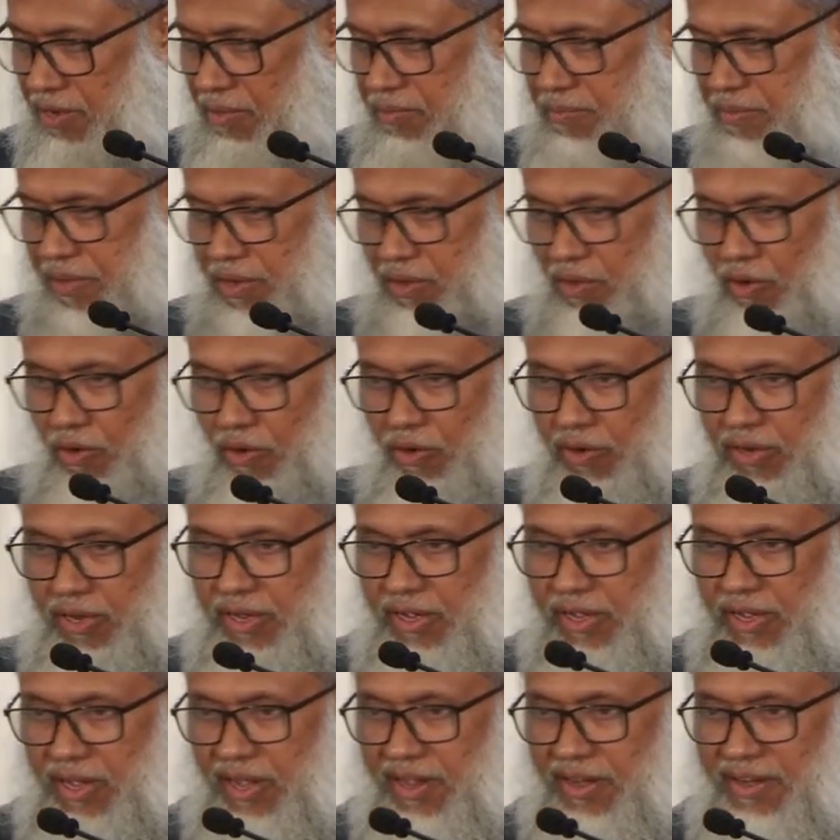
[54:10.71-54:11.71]
make all
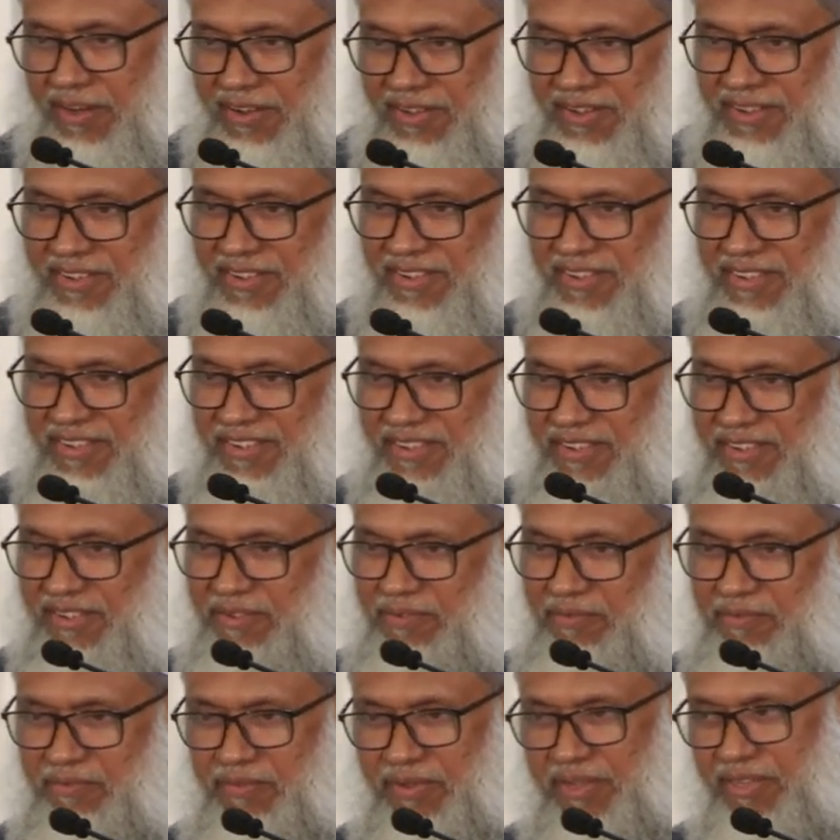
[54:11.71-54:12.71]
here
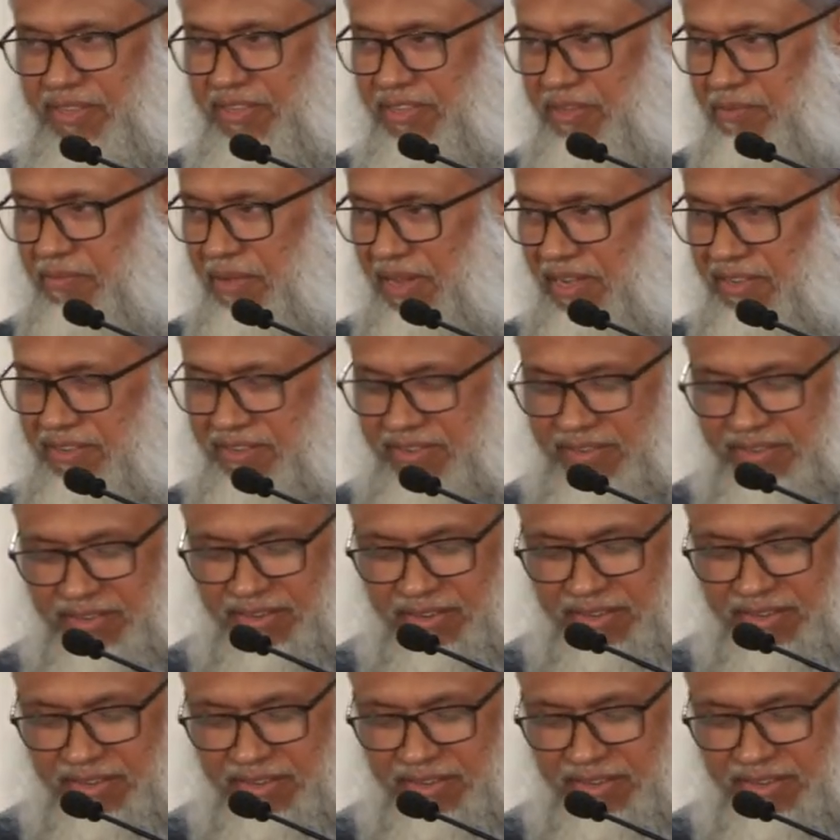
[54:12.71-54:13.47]
in this mat.